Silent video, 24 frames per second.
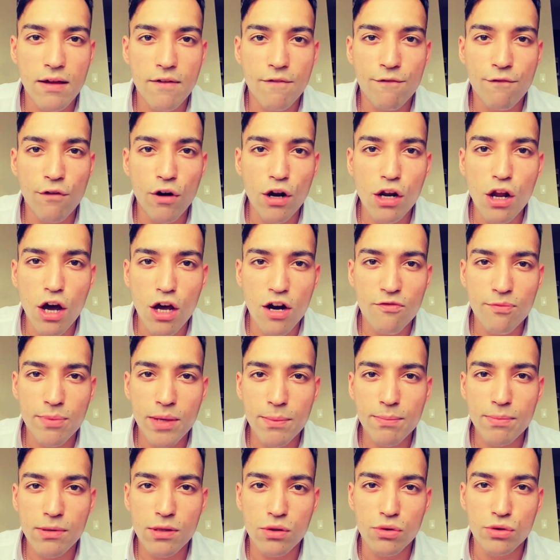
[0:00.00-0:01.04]
a lot of
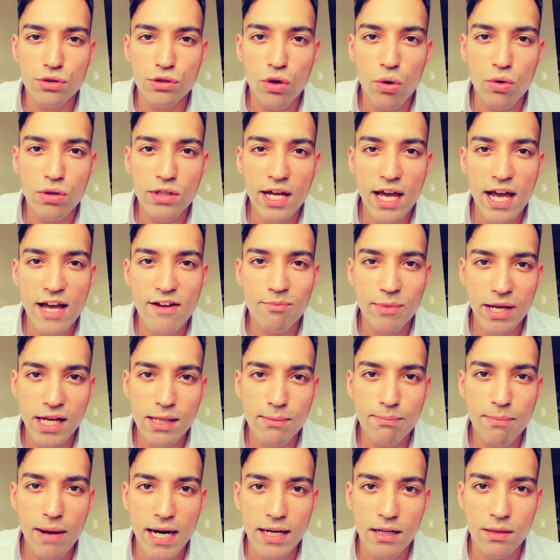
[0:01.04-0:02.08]
people who don't have male
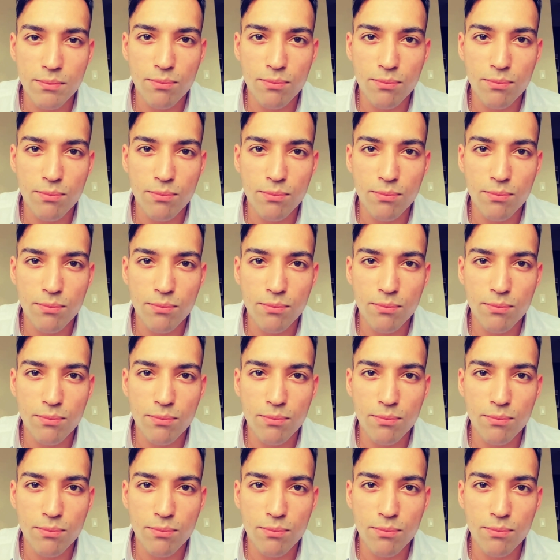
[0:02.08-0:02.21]
pattern